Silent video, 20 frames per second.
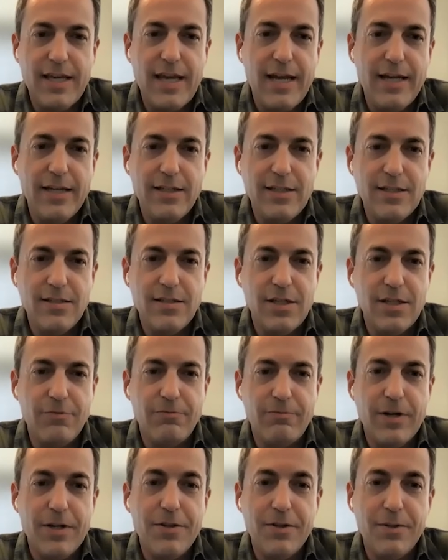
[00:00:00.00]
the cadence
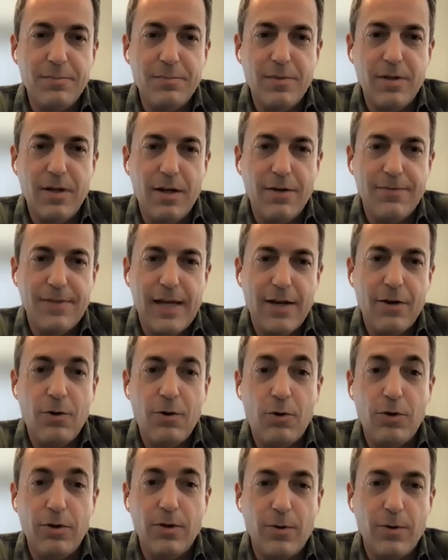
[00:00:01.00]
and rhythm of that
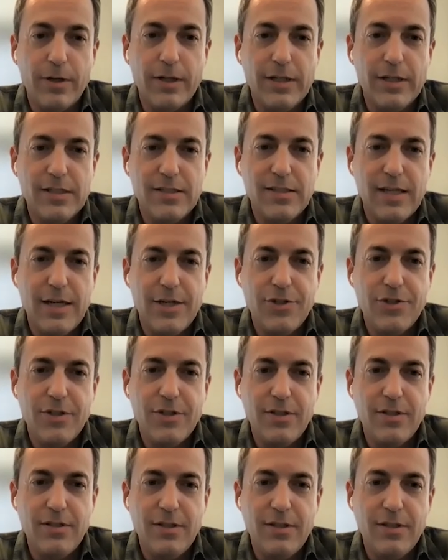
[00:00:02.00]
whole
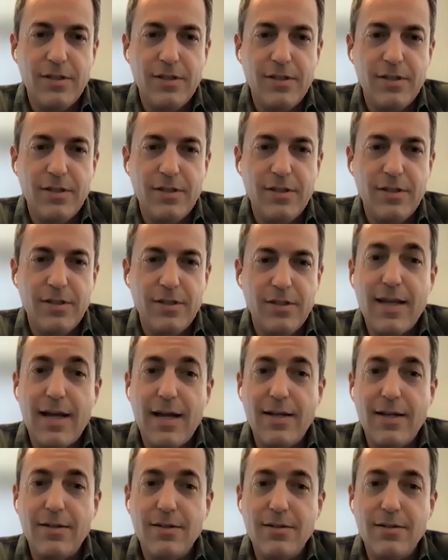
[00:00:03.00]
organization
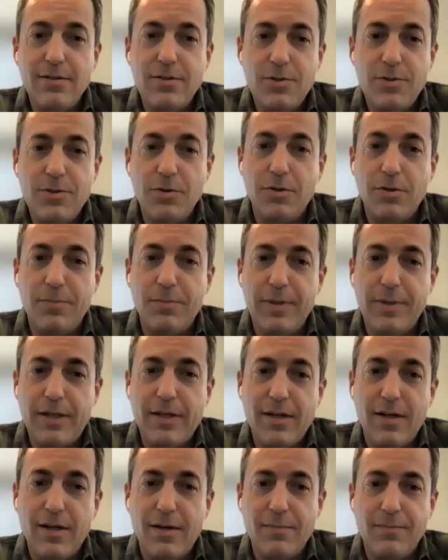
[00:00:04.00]
to make that
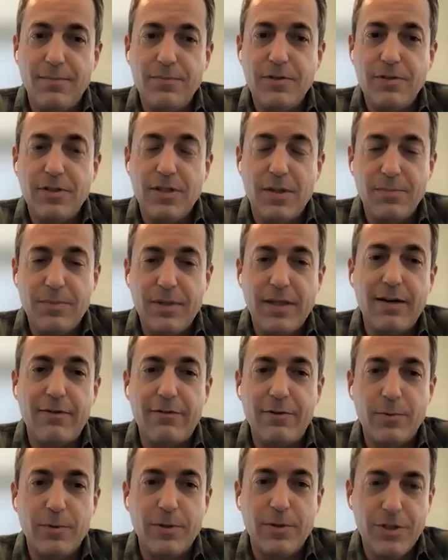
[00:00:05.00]
tool become
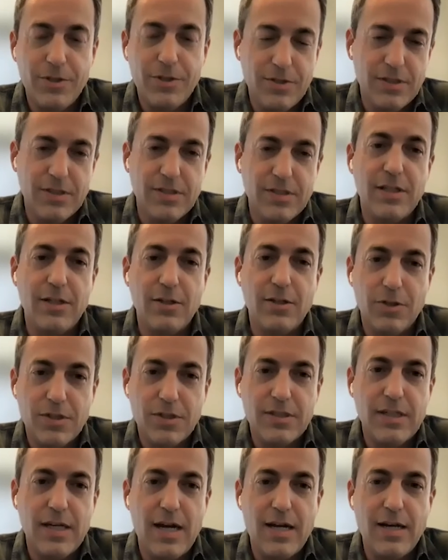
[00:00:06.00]
something everyone uses and
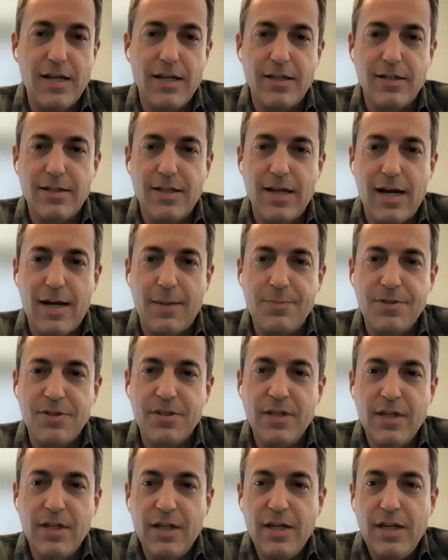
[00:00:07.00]
looks at and
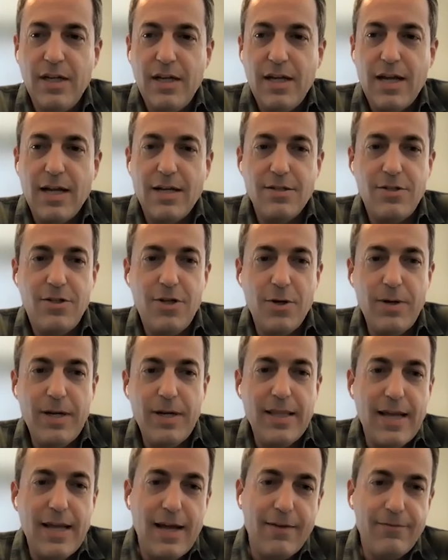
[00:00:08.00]
adopts. And
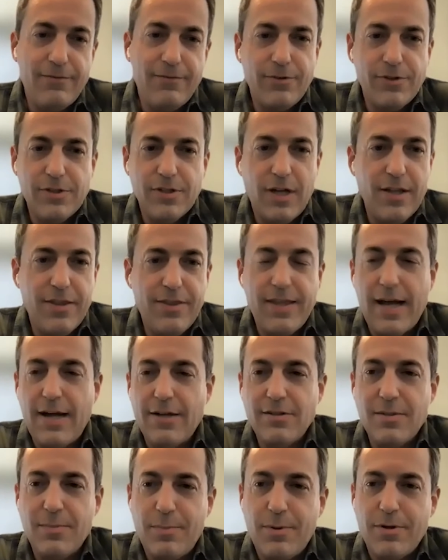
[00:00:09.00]
doing that for
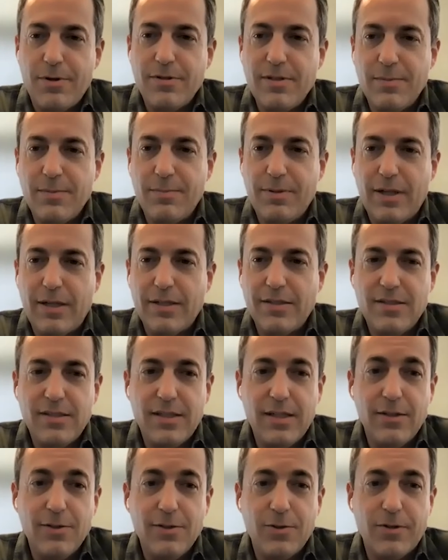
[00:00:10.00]
1,000 person plus
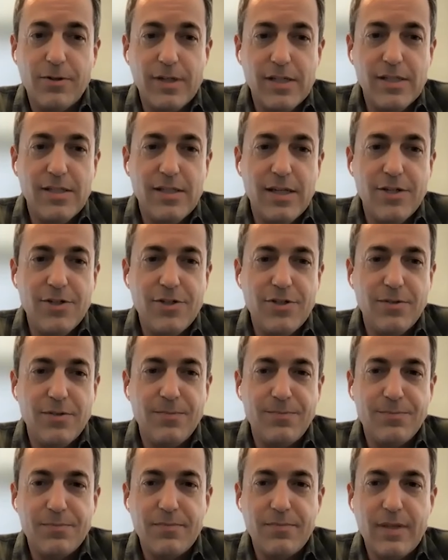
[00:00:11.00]
sales
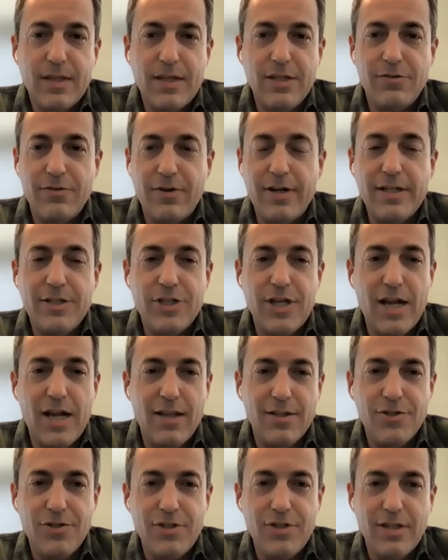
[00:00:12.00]
organization is very
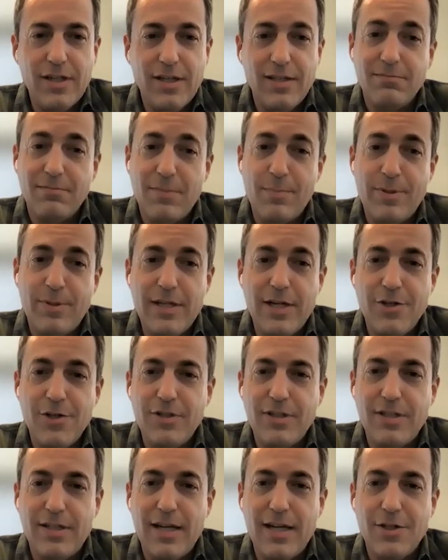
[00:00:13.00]
challenging and
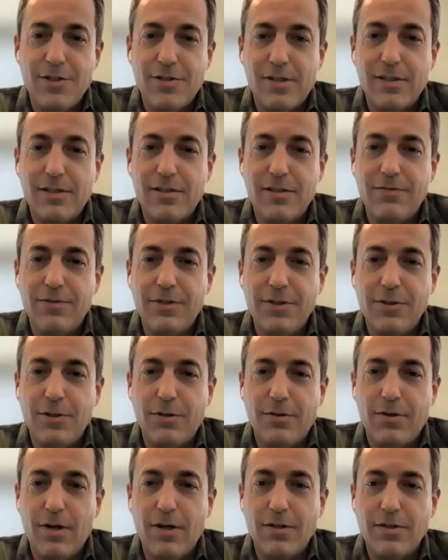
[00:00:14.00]
potentially dangerous if you
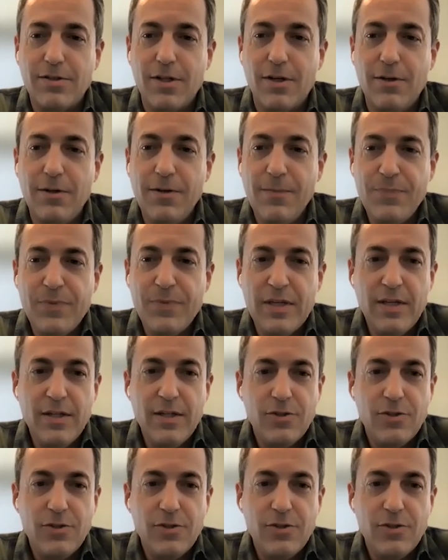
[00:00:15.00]
do it wrong. So